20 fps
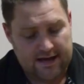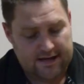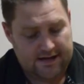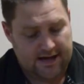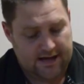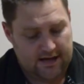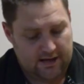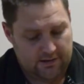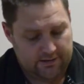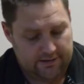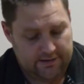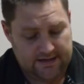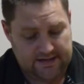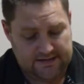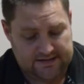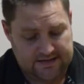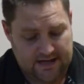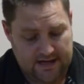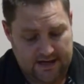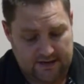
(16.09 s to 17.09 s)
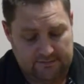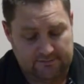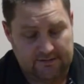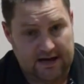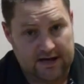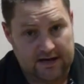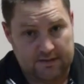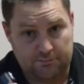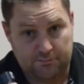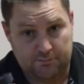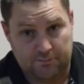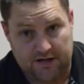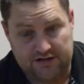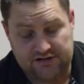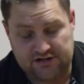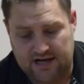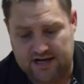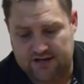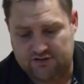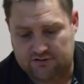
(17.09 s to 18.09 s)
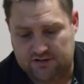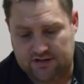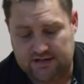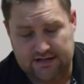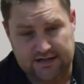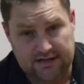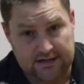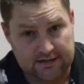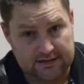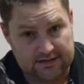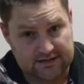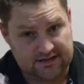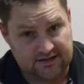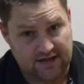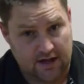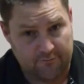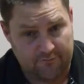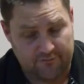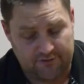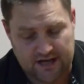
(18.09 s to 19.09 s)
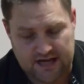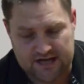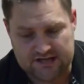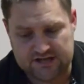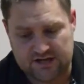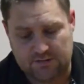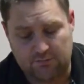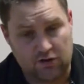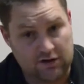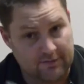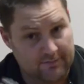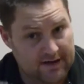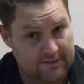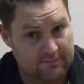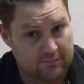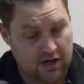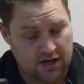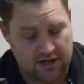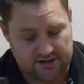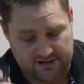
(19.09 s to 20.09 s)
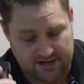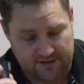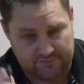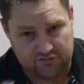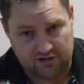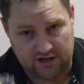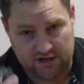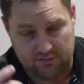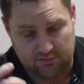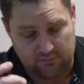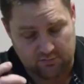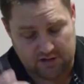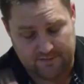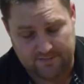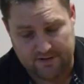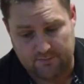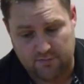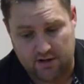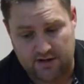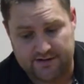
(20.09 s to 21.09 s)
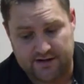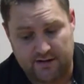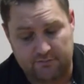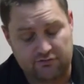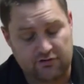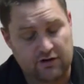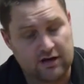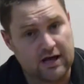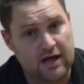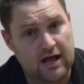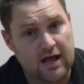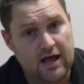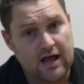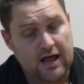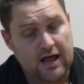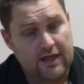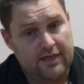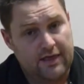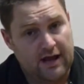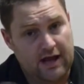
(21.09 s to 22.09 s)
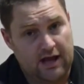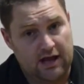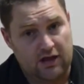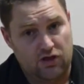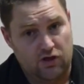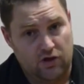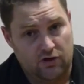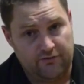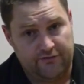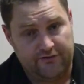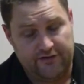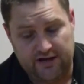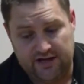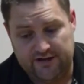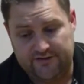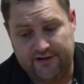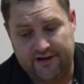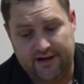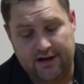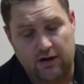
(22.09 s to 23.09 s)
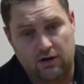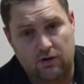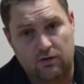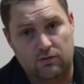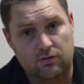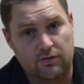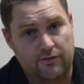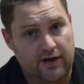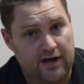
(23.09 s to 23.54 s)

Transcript: Now these are a budget entry dumb flash, and what I mean dumb trigger, and what I mean by dumb trigger, they are non-TTL.